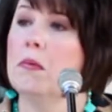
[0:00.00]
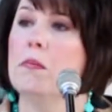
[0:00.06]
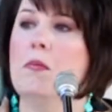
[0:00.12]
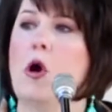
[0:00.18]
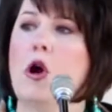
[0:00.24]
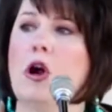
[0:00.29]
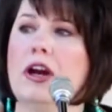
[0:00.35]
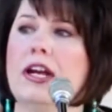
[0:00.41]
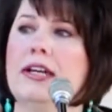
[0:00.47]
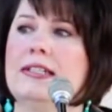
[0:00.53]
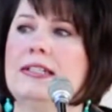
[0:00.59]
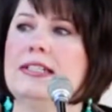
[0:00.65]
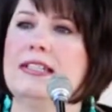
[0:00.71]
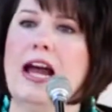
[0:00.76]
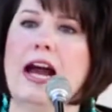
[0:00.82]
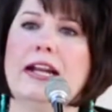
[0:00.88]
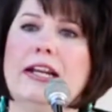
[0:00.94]
Mark
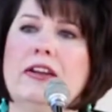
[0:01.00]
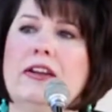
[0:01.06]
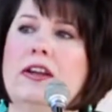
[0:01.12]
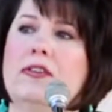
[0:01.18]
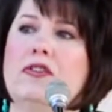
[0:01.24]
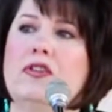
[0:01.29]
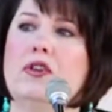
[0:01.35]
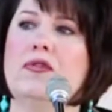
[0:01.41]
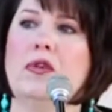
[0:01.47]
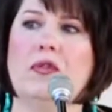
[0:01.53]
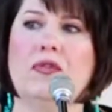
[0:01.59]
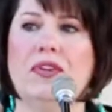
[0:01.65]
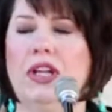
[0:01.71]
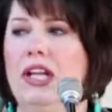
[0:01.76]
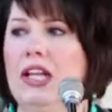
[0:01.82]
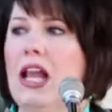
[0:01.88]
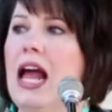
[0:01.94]
decided to
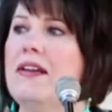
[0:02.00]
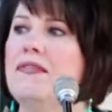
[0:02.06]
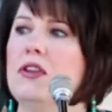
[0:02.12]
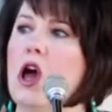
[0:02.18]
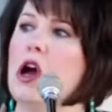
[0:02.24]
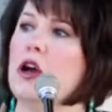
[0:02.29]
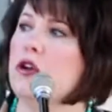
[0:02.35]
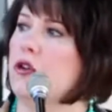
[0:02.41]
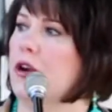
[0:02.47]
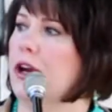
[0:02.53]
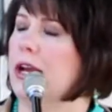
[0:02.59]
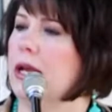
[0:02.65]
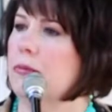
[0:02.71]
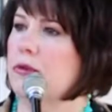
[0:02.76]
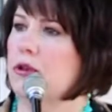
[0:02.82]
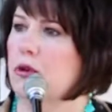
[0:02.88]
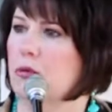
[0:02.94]
fulfill a lifelong
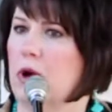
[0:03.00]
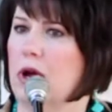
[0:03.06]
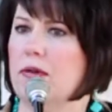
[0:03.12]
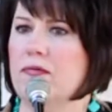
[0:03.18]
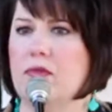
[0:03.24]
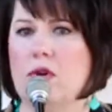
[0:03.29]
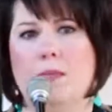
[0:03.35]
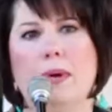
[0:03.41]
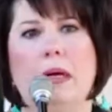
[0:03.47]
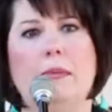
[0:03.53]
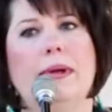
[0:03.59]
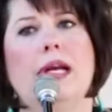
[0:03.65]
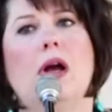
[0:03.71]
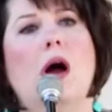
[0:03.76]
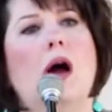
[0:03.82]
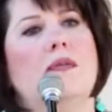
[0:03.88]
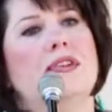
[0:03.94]
dream to run for
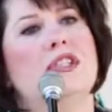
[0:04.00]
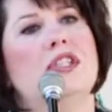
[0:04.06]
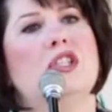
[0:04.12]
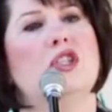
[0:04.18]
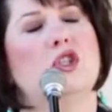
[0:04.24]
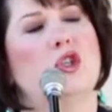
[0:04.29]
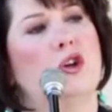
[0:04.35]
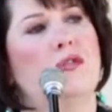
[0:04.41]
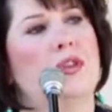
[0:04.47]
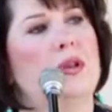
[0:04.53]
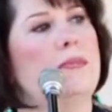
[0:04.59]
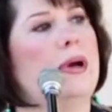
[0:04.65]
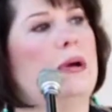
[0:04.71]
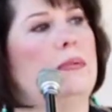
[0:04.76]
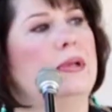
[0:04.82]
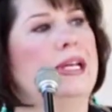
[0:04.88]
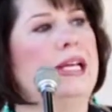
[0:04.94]
public office and serve the
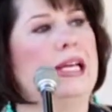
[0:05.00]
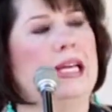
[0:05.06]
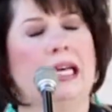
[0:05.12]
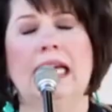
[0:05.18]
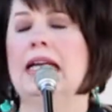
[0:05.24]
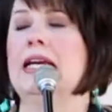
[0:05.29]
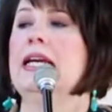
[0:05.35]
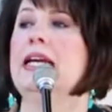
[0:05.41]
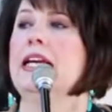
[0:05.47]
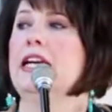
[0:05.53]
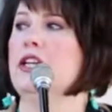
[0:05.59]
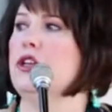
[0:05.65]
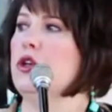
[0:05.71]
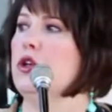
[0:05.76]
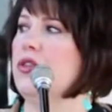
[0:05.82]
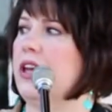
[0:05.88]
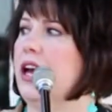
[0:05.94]
public. In
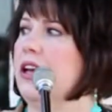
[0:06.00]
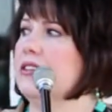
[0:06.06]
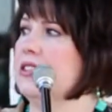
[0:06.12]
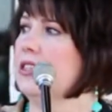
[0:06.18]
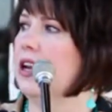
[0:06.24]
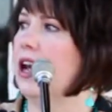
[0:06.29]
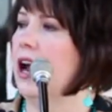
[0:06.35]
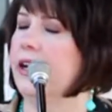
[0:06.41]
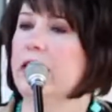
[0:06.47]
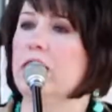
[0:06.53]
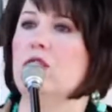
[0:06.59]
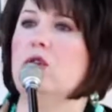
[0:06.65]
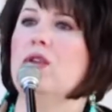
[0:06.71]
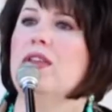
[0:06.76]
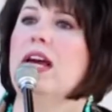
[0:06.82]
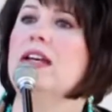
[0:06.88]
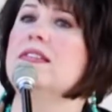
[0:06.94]
2009 and
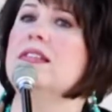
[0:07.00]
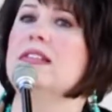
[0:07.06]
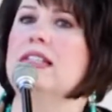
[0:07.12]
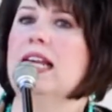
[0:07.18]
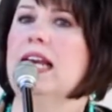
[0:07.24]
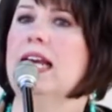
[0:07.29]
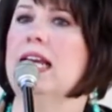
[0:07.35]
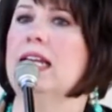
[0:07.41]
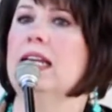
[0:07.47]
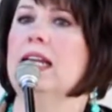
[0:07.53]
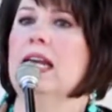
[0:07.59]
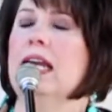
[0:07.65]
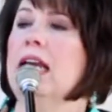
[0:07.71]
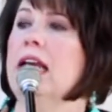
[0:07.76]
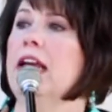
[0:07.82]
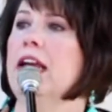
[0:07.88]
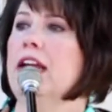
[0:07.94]
2010,
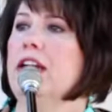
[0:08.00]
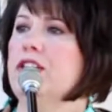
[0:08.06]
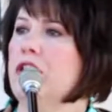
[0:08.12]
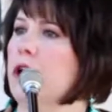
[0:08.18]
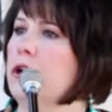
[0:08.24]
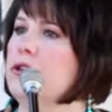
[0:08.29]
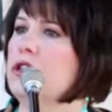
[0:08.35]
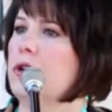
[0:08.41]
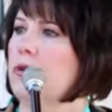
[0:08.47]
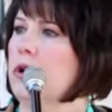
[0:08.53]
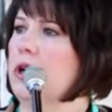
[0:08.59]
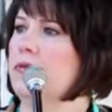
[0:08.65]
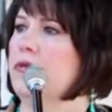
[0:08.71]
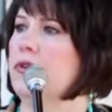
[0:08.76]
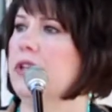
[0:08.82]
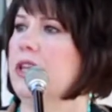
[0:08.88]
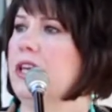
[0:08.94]
he chose to
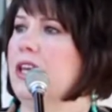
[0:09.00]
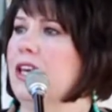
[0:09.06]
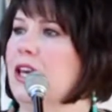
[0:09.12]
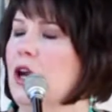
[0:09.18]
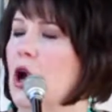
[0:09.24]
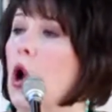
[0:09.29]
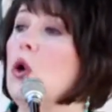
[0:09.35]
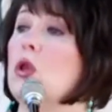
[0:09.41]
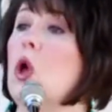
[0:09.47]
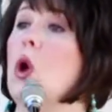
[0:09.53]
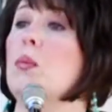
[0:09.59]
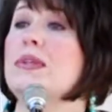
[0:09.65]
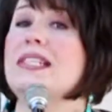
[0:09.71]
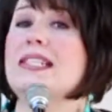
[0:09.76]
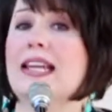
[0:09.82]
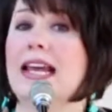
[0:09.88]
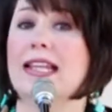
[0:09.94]
run for the
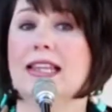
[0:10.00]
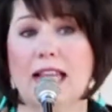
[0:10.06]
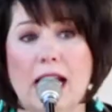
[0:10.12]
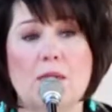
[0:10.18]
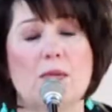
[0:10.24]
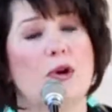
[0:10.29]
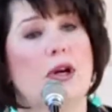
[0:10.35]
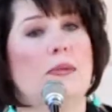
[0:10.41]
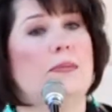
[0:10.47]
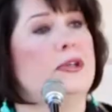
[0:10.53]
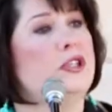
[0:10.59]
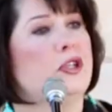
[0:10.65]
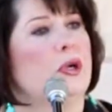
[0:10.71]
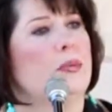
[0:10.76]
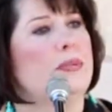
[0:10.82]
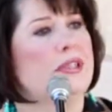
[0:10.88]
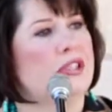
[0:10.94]
Oklahoma State Labor
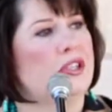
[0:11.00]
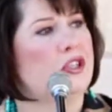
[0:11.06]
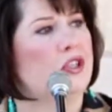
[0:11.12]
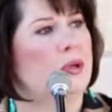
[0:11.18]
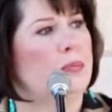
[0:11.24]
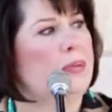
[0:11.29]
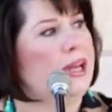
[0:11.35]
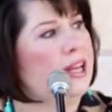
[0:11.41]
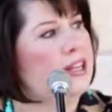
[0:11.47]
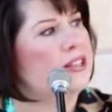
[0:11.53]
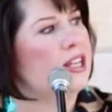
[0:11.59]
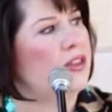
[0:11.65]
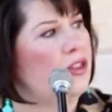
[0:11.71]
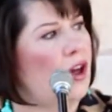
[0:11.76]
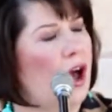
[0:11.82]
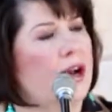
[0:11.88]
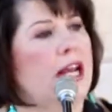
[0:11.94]
Commissioner position because
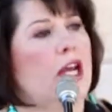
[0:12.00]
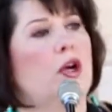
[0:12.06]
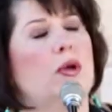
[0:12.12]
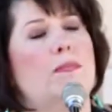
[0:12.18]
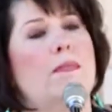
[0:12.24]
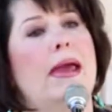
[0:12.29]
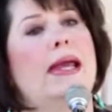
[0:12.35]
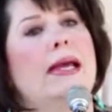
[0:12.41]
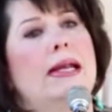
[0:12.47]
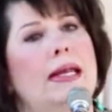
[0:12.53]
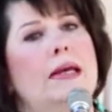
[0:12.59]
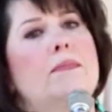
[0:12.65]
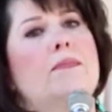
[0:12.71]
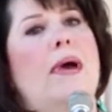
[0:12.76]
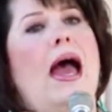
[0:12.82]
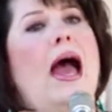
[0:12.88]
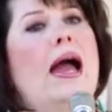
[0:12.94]
he thought he could make an
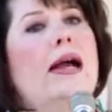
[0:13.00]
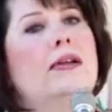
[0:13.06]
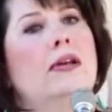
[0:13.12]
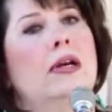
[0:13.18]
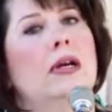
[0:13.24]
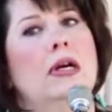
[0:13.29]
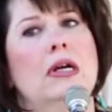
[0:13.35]
impact